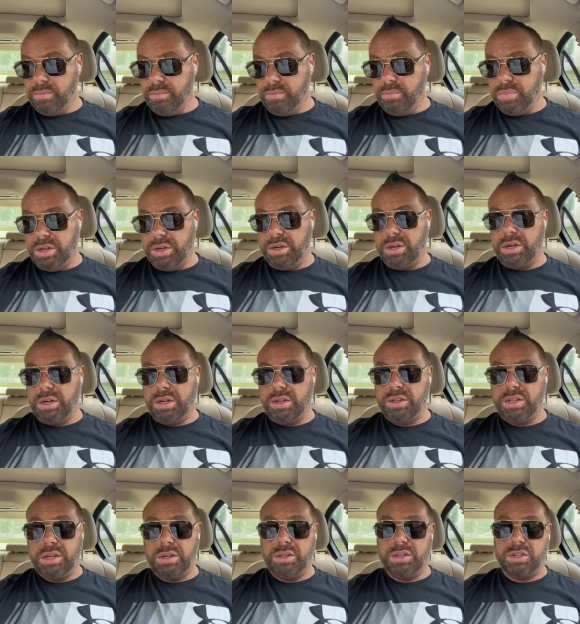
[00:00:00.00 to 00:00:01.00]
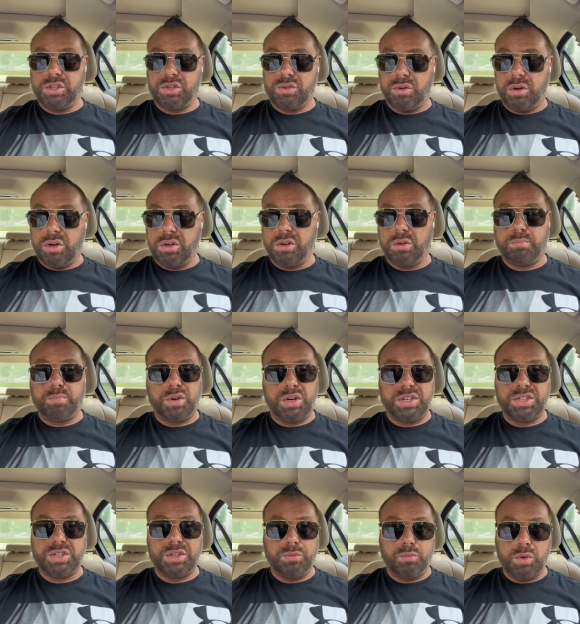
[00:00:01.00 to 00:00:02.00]
But uh, the, the strong
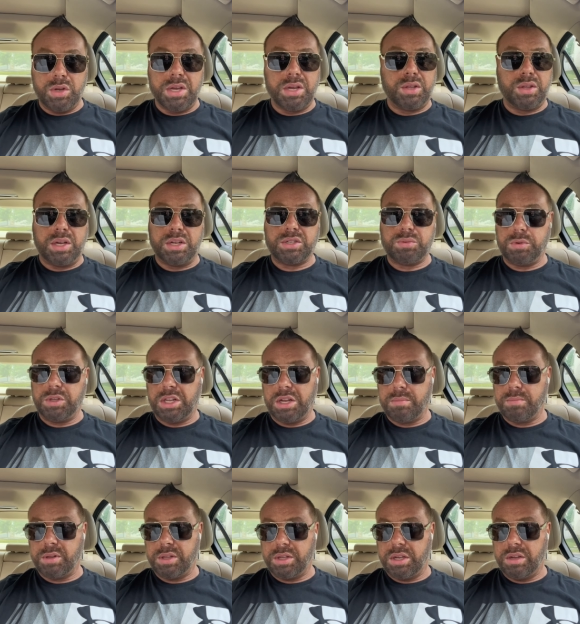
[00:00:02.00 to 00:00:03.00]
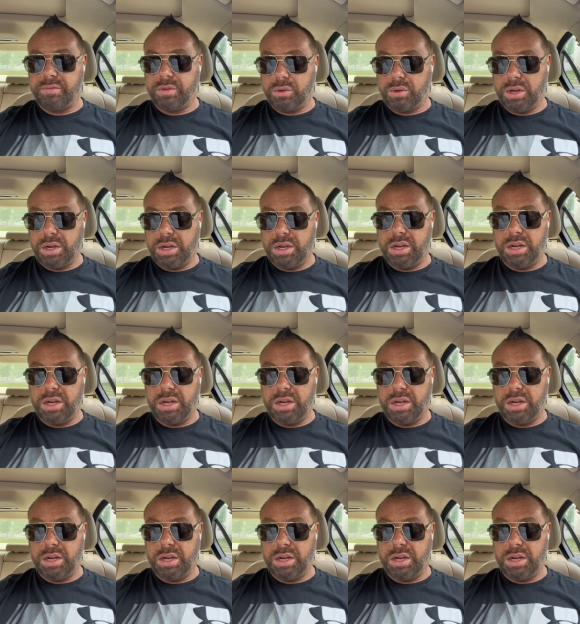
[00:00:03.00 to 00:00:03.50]
oppress the weak. That's what they believe, okay?